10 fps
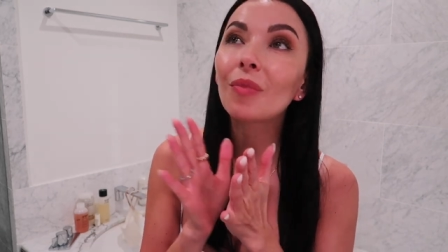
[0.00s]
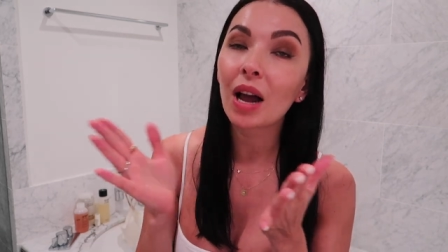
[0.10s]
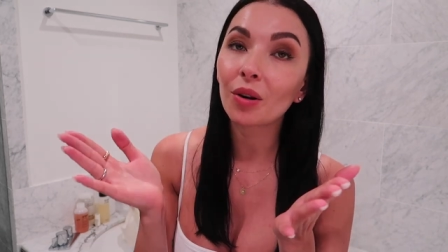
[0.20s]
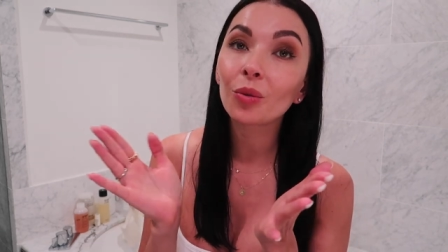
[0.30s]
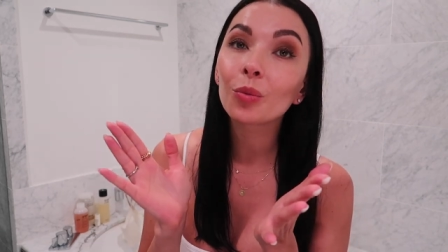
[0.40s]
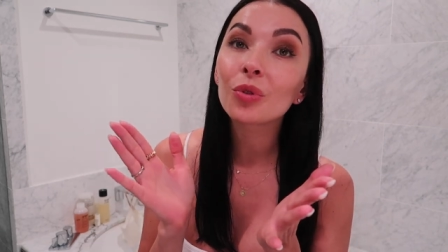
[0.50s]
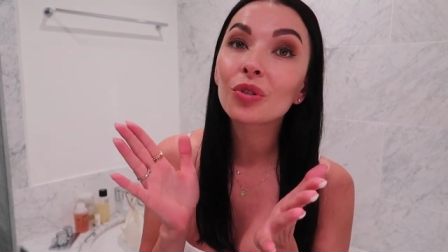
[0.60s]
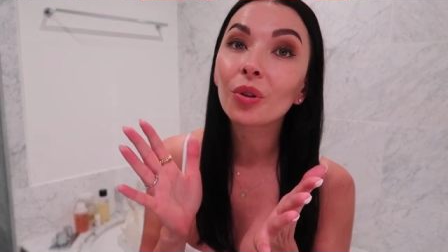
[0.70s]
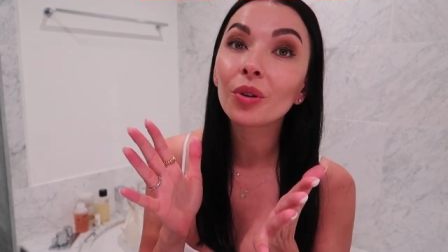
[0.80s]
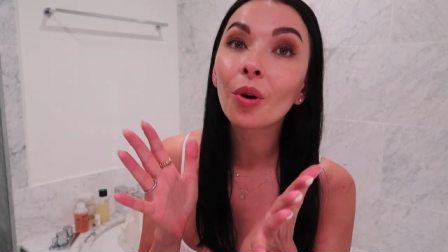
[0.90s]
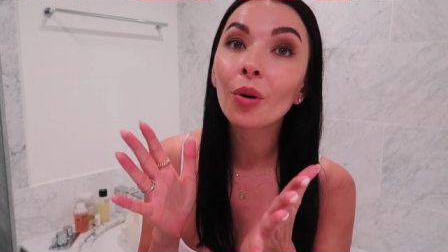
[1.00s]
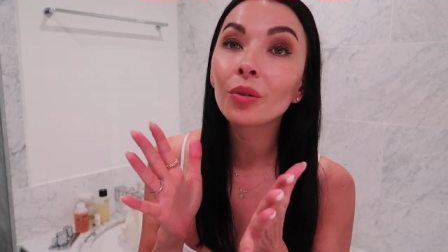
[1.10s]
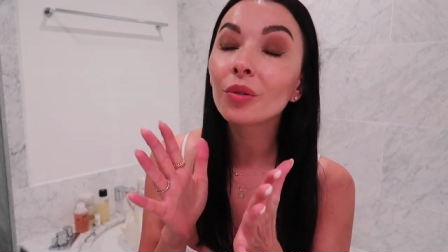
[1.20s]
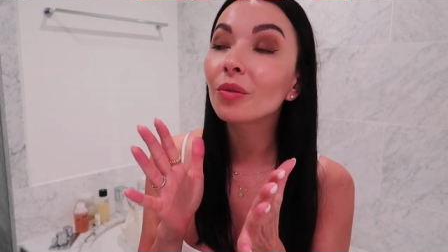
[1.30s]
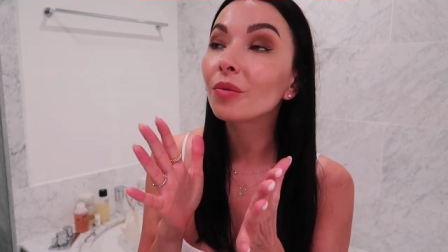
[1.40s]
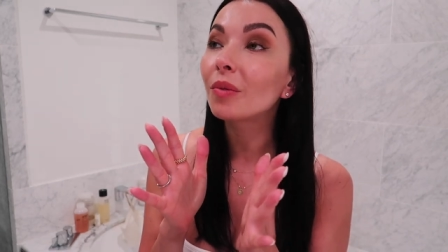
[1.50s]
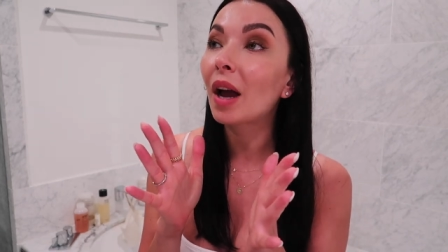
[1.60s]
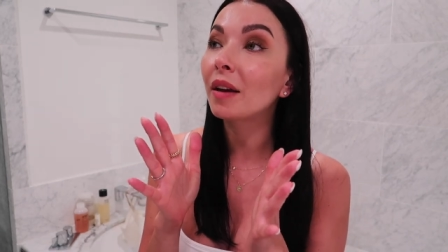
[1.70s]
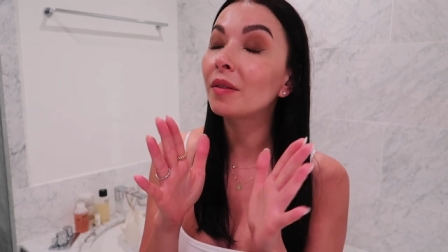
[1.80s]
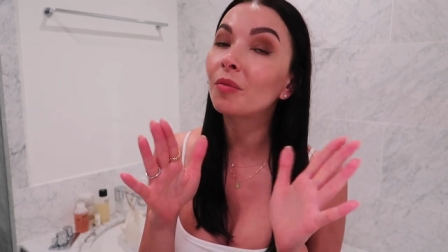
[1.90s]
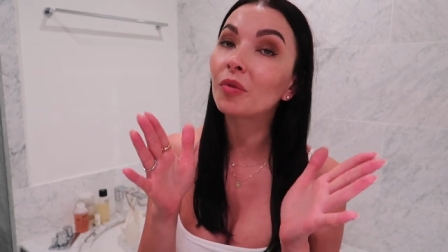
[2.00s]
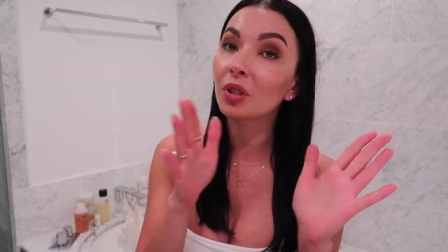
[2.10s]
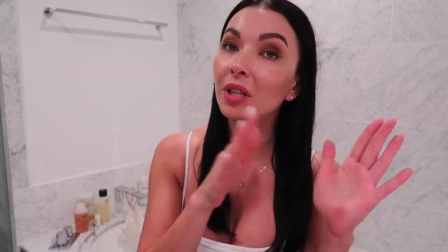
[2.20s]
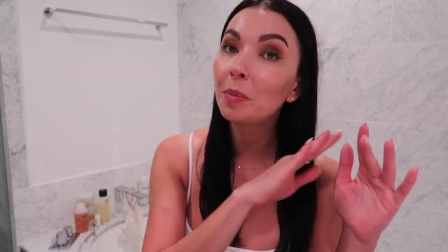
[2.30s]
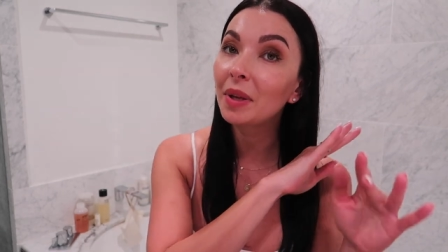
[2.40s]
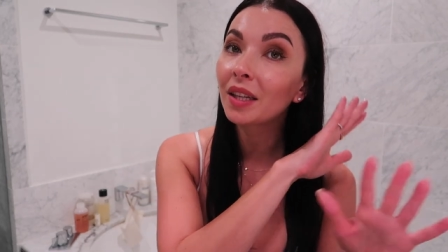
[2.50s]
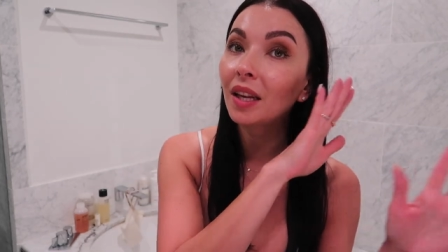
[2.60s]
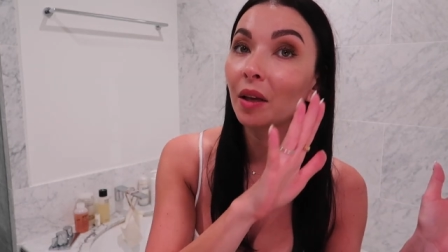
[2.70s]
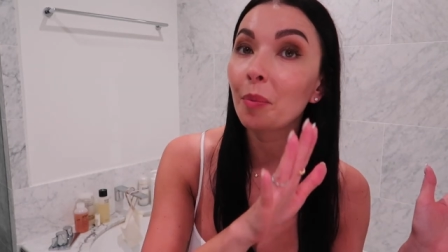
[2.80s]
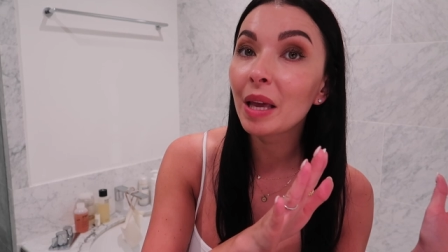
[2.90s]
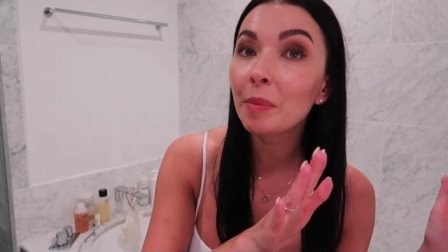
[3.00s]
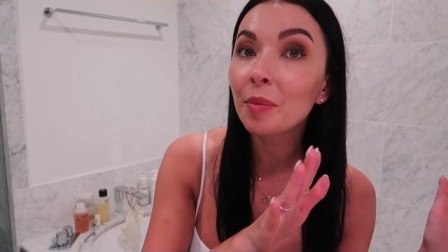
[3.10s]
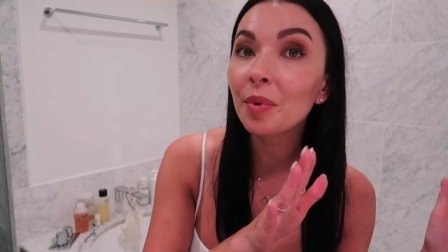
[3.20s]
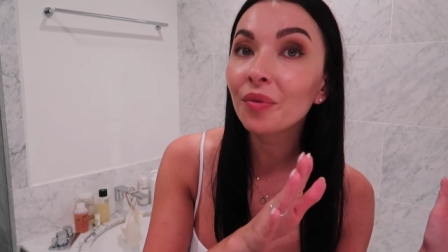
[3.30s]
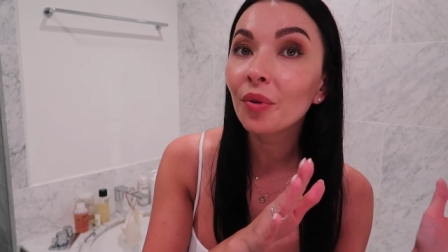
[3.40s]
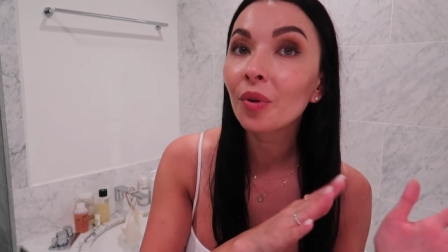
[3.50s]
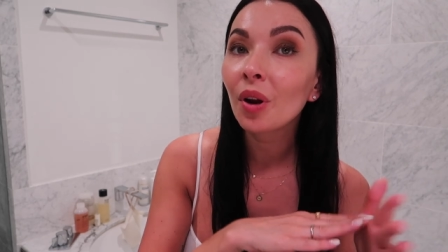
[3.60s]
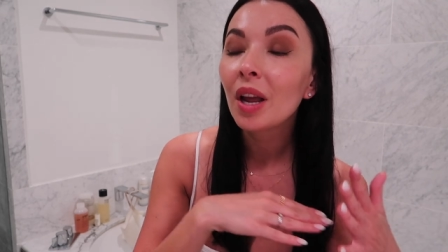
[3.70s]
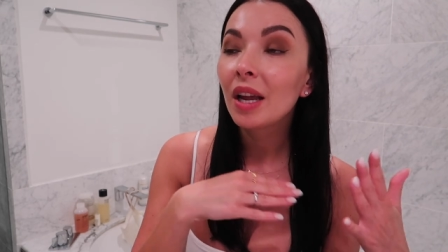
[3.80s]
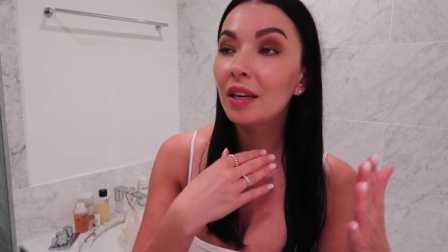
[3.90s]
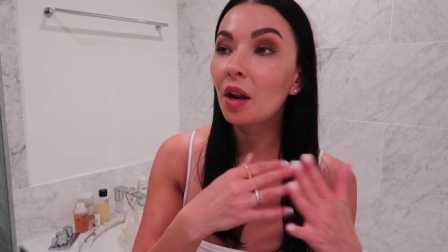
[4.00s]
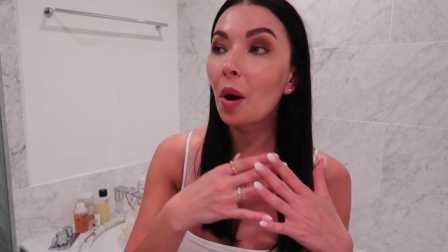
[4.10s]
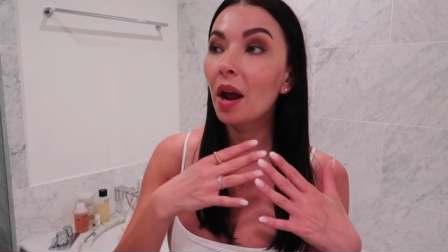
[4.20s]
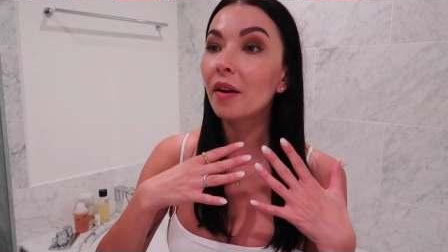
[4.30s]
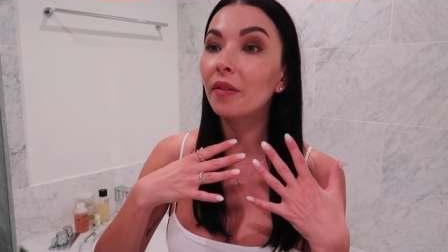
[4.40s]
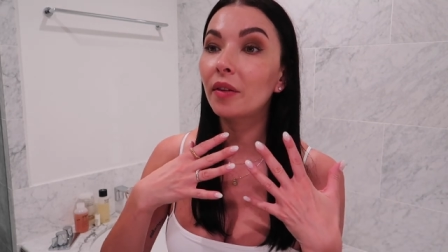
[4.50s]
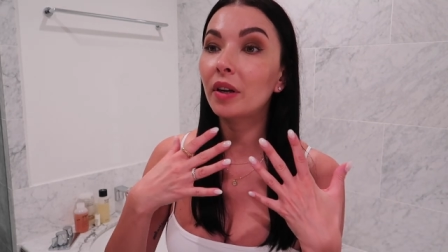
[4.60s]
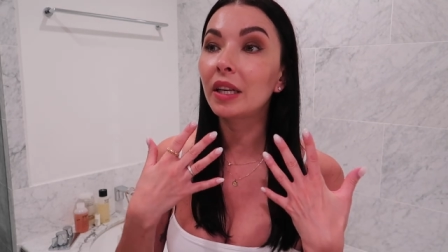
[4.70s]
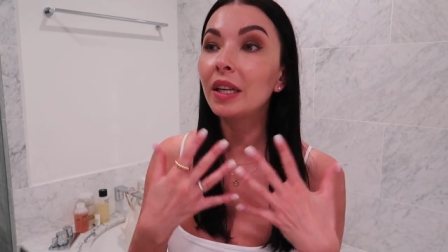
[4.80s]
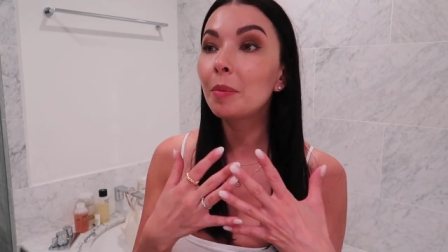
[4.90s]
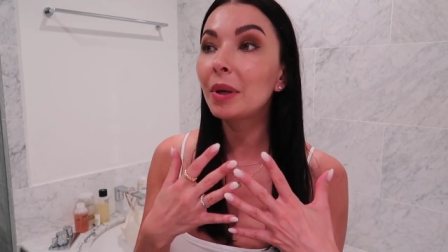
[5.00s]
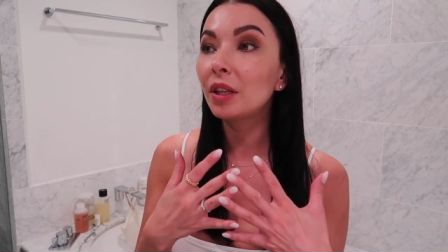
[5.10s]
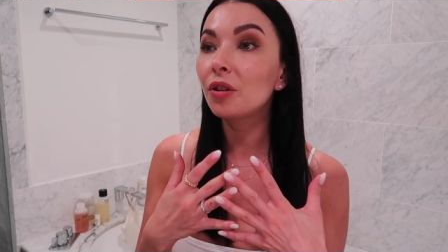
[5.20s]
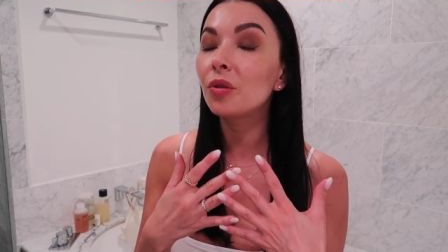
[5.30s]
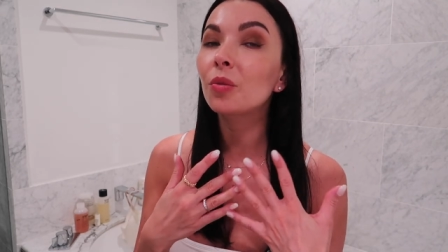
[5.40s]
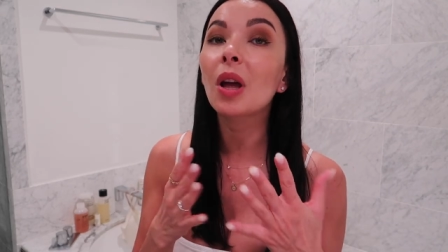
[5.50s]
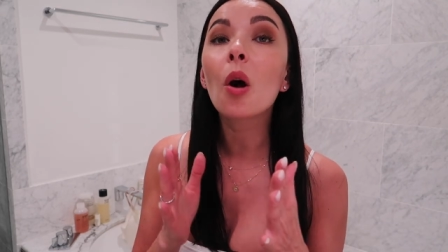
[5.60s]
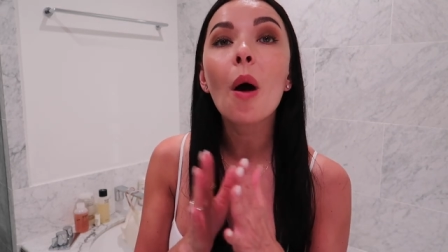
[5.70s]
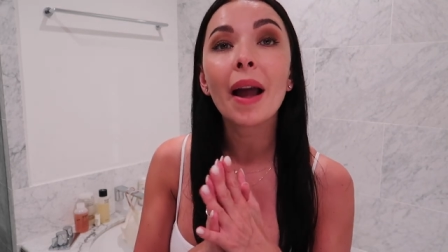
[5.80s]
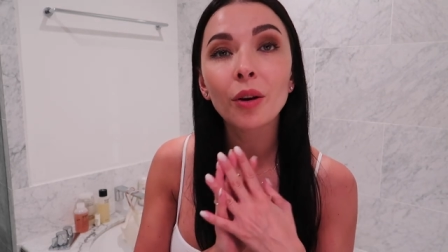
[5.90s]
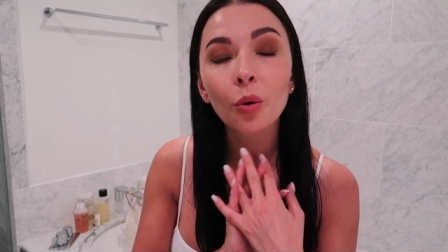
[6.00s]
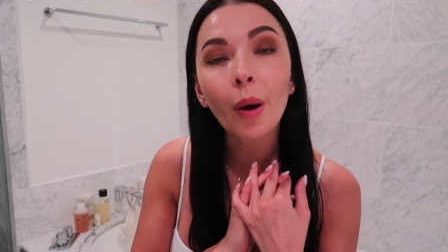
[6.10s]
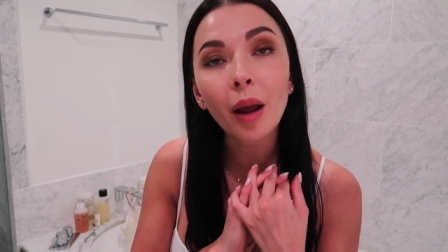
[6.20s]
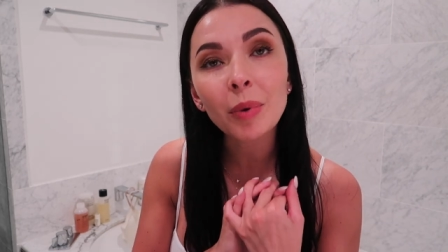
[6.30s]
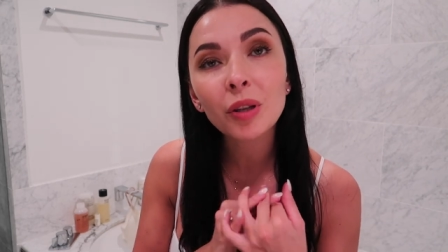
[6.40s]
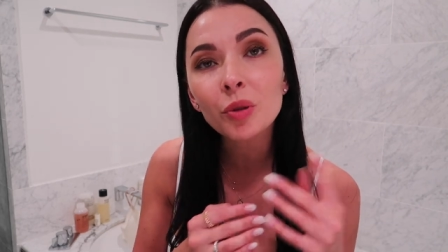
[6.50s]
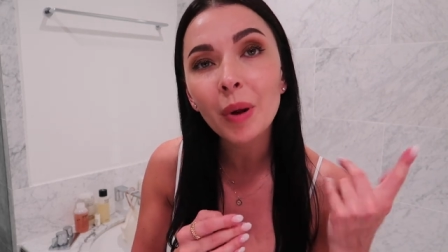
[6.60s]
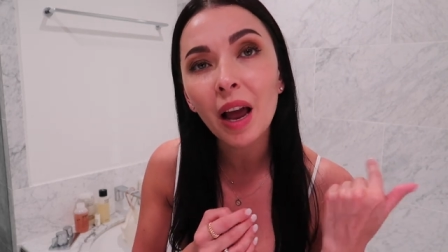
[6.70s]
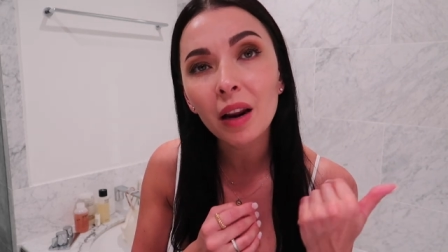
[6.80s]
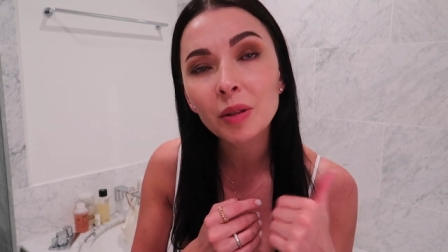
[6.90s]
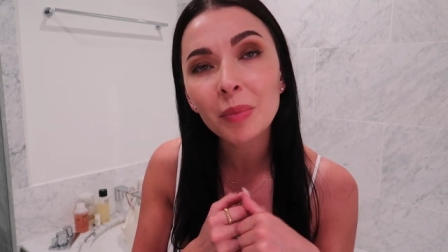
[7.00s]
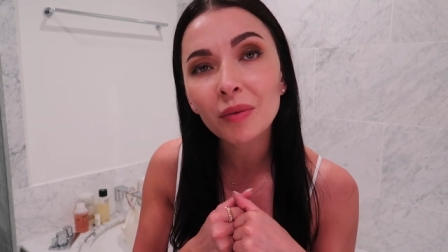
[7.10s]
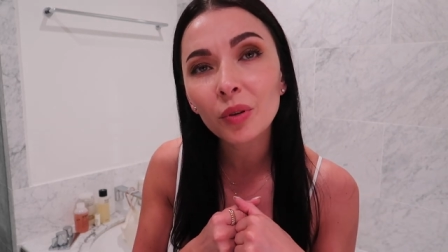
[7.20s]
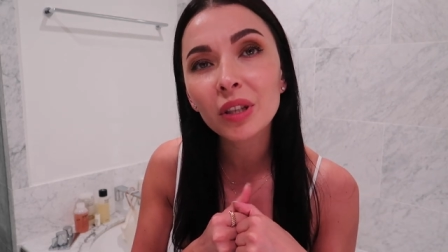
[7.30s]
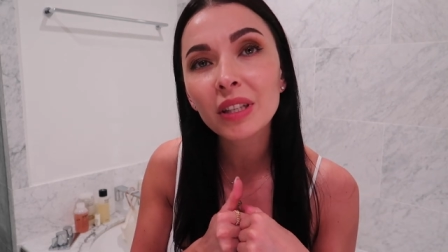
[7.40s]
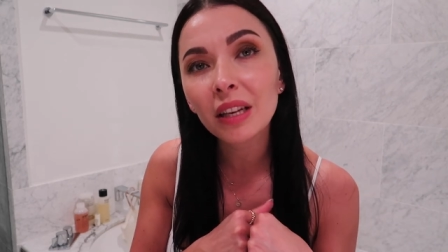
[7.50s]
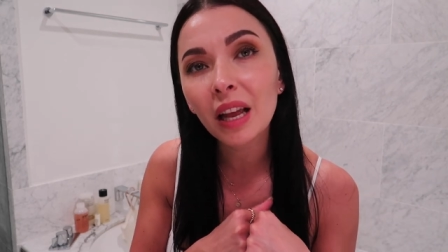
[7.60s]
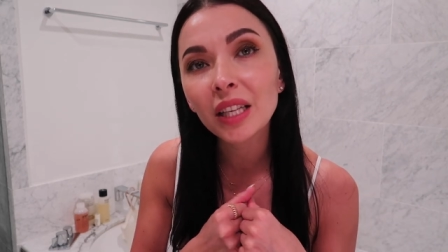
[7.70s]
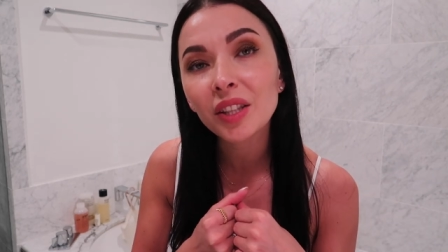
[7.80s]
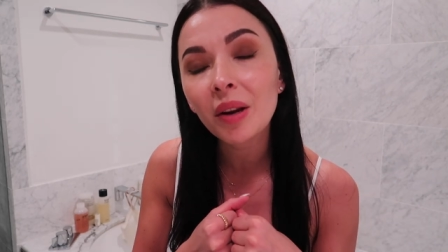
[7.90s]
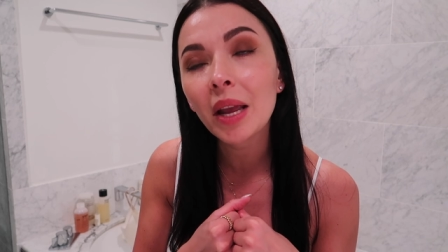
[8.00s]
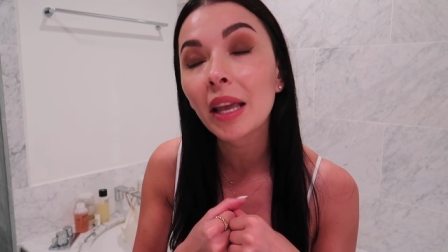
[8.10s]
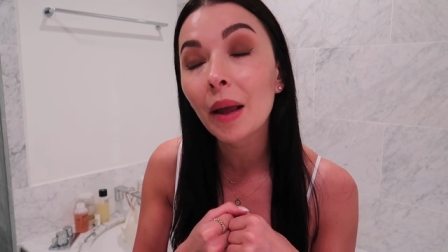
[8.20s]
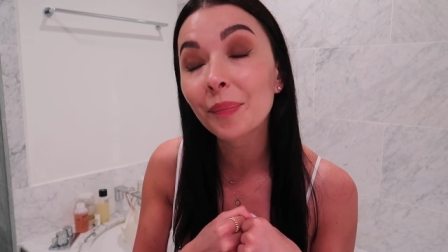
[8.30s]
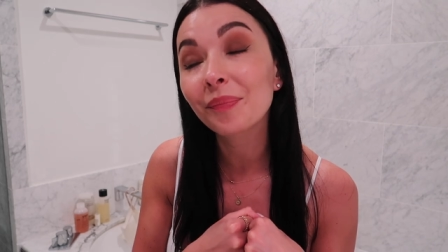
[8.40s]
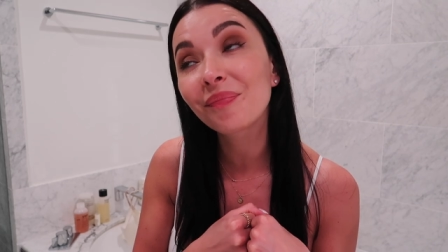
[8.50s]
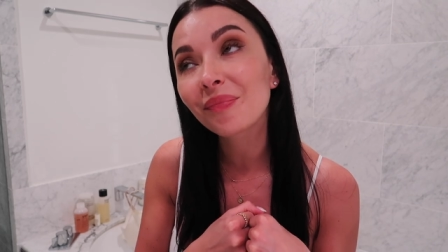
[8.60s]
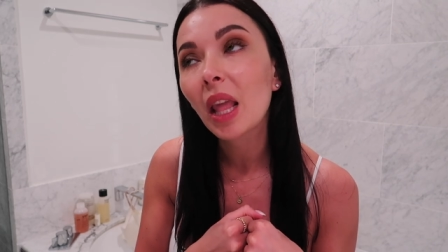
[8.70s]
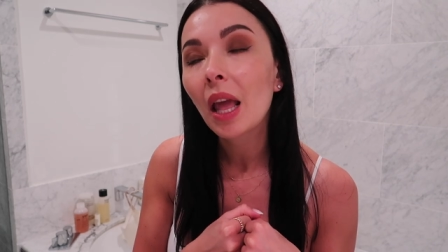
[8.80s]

i don't know what's going on i was sleeping like a baby before now i have really bad issues oh i know why because my husband works at like 3 a.m